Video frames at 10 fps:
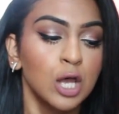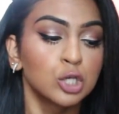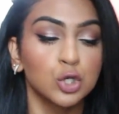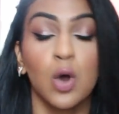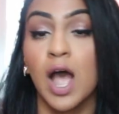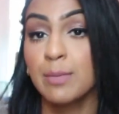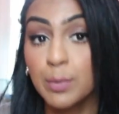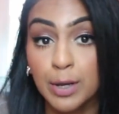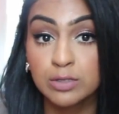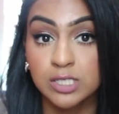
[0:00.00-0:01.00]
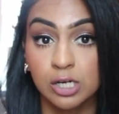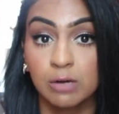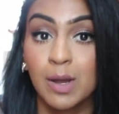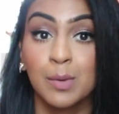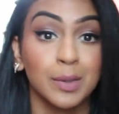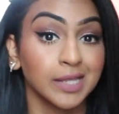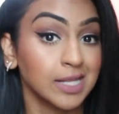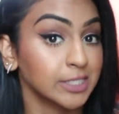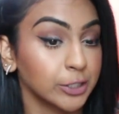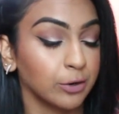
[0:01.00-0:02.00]
So I'm about serum. I'm about
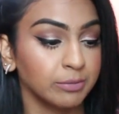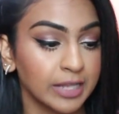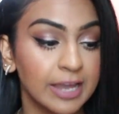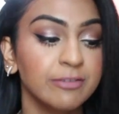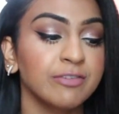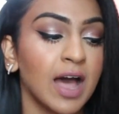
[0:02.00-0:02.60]
that serum life.